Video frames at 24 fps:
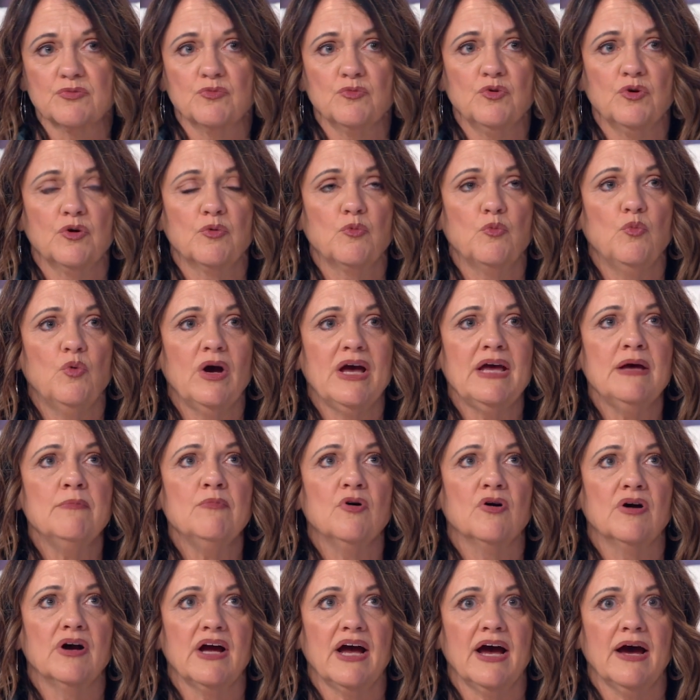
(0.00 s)
we're way
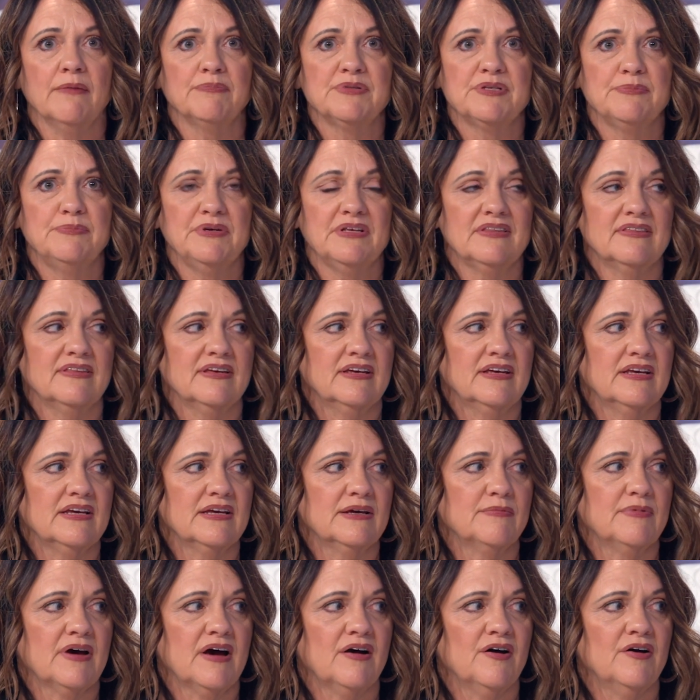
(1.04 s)
more apt to be thinking
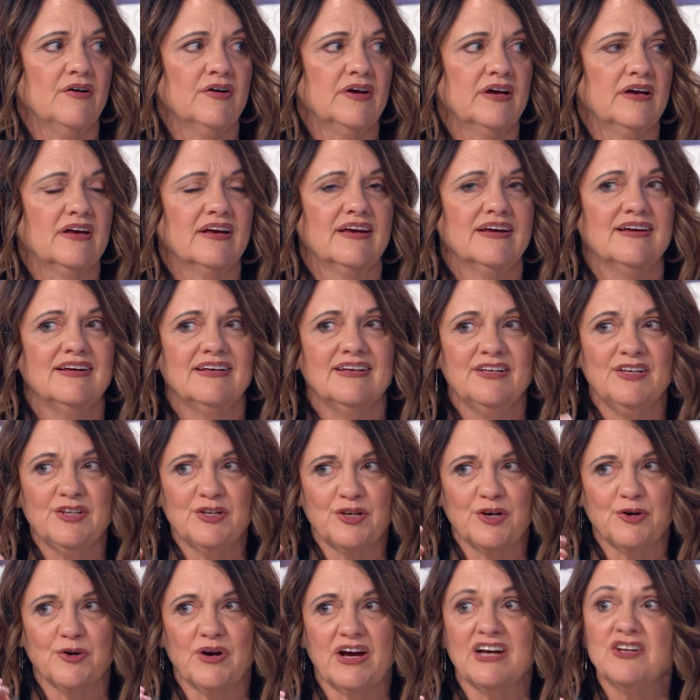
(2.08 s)
about, uh, you
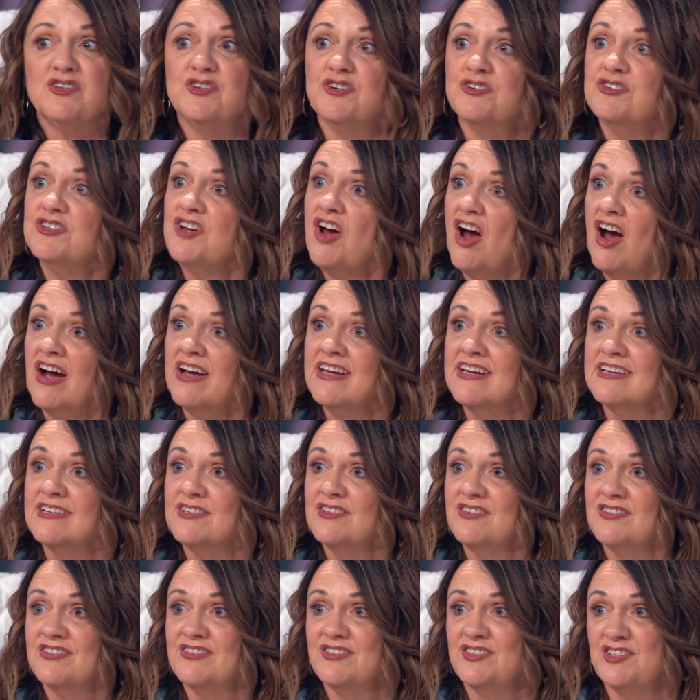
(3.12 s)
know, as you're talking,
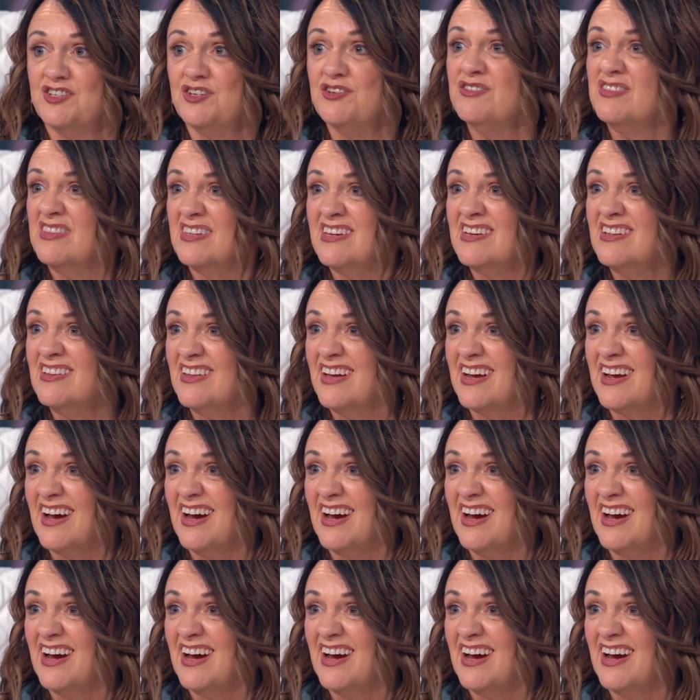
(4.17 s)
do you think like